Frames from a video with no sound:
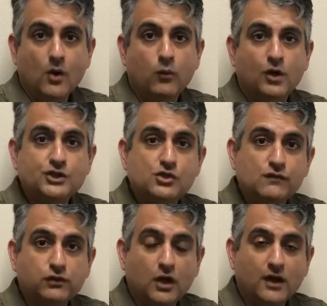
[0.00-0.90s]
Once
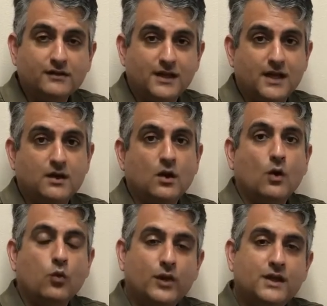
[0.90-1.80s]
you've logged in,
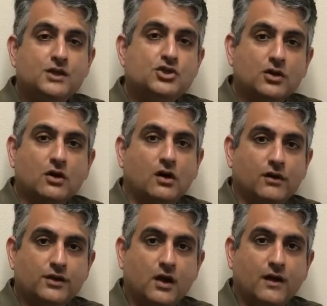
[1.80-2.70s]
we need you to call
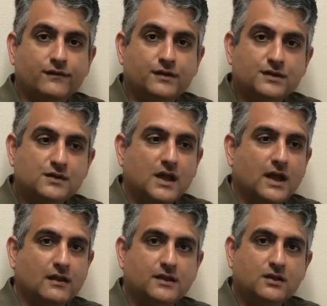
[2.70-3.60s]
the office
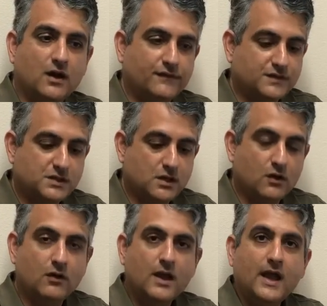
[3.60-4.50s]
and let the office
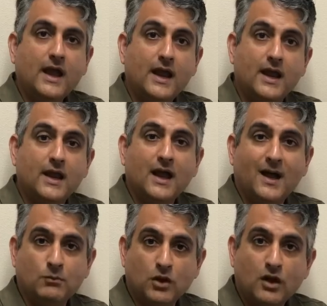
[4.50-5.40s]
know, hey,
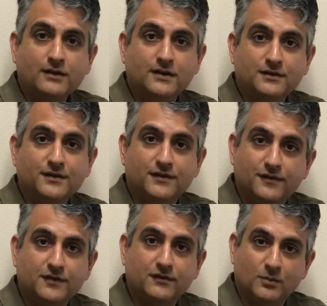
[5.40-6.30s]
I'm logged into the
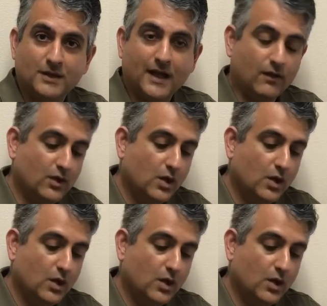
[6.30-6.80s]
system now.